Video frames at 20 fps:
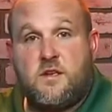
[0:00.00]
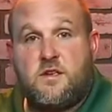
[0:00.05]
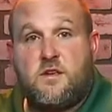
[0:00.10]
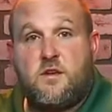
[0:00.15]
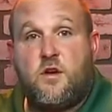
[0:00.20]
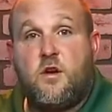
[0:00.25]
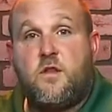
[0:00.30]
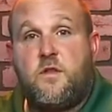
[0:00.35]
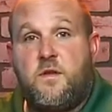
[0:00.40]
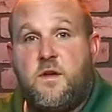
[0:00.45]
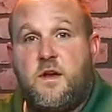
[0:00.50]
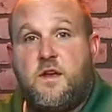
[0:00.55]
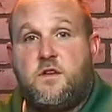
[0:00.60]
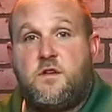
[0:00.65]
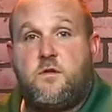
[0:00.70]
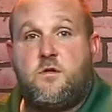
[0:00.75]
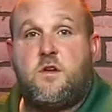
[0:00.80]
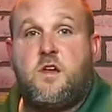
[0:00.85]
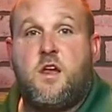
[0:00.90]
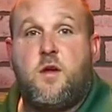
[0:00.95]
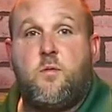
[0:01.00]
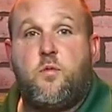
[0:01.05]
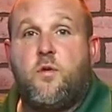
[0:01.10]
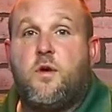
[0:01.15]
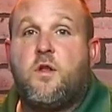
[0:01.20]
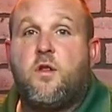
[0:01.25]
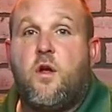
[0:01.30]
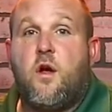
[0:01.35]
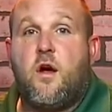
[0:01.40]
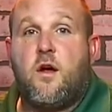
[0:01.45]
it's a good thing to keep
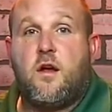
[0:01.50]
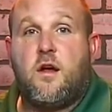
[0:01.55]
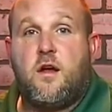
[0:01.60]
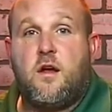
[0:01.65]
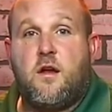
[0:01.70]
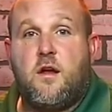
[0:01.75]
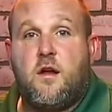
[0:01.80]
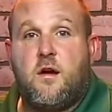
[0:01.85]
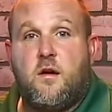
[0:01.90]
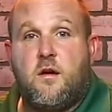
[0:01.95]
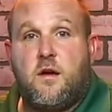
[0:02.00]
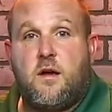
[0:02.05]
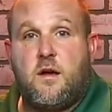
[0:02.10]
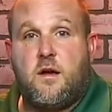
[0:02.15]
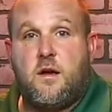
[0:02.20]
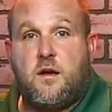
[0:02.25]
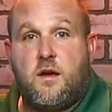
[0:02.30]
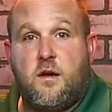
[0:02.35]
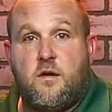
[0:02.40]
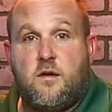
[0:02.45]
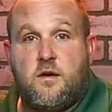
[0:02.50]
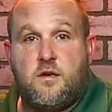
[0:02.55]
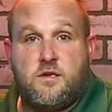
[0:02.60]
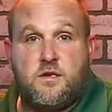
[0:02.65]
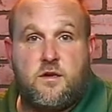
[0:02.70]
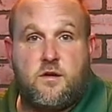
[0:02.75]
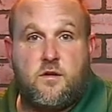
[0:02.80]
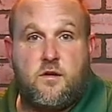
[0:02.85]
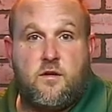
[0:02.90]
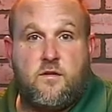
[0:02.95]
re-logging an area on
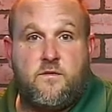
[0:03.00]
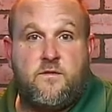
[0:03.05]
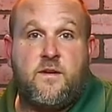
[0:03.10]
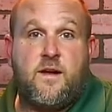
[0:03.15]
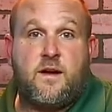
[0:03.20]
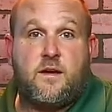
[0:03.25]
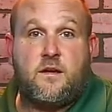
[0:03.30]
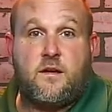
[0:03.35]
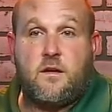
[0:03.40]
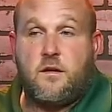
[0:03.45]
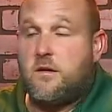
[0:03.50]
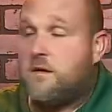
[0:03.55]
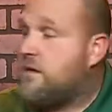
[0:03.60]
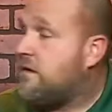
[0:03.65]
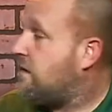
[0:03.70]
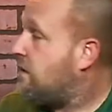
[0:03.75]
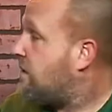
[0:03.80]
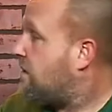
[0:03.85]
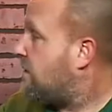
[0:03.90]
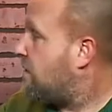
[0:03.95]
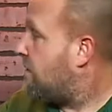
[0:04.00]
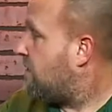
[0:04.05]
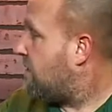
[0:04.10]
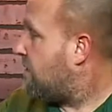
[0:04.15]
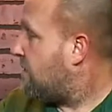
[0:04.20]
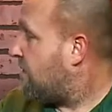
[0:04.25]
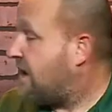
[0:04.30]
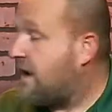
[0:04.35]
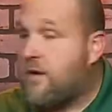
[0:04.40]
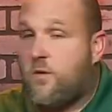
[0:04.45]
areas that are affected.
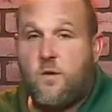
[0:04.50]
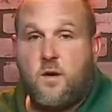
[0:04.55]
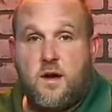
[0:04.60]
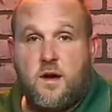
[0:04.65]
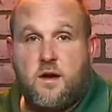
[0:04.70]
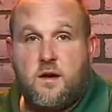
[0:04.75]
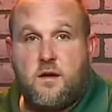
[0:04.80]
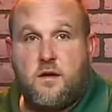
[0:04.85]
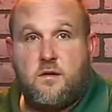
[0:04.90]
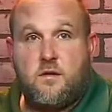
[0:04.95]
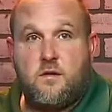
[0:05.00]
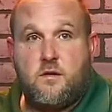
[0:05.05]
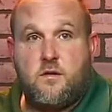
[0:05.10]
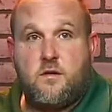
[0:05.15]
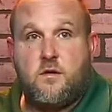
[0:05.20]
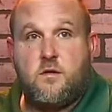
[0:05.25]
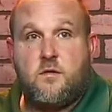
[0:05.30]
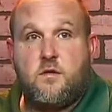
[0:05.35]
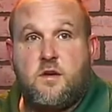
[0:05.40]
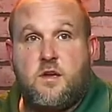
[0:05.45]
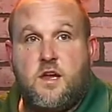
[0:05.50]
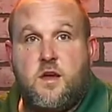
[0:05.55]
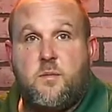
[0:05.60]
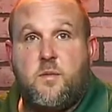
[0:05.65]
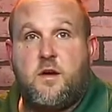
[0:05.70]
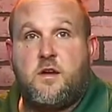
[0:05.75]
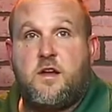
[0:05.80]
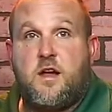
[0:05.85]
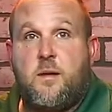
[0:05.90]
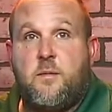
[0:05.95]
That way you can
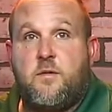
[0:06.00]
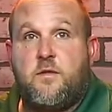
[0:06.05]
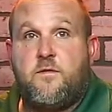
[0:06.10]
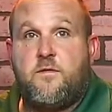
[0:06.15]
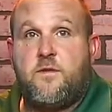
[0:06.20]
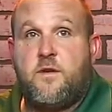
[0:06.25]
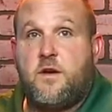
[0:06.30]
keep on top of the